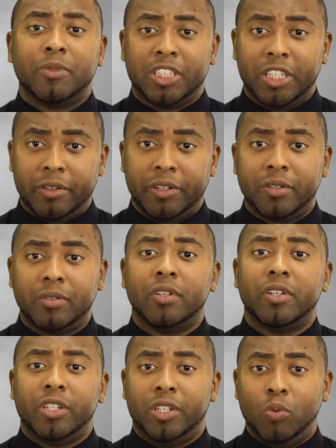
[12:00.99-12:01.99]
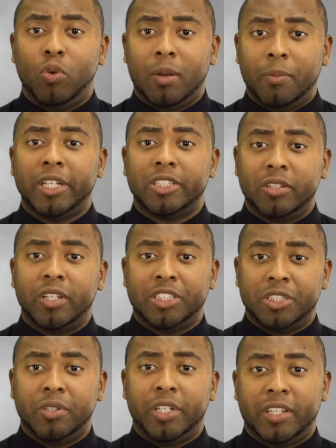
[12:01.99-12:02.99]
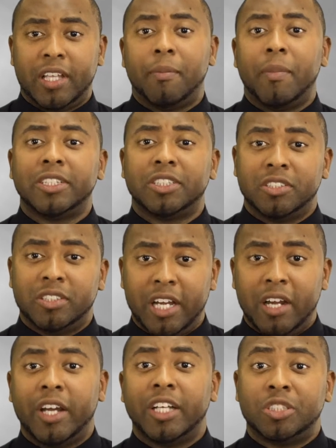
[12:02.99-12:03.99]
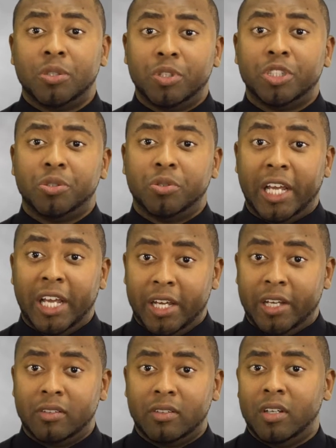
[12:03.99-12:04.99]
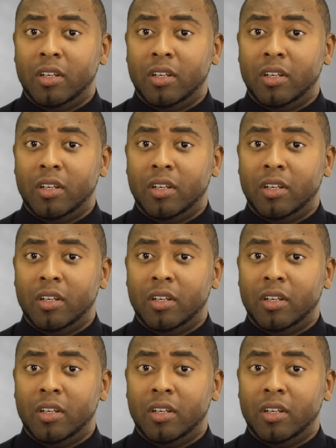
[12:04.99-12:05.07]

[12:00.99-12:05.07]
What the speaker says: material, you want to make sure that you get that message there as soon as you can.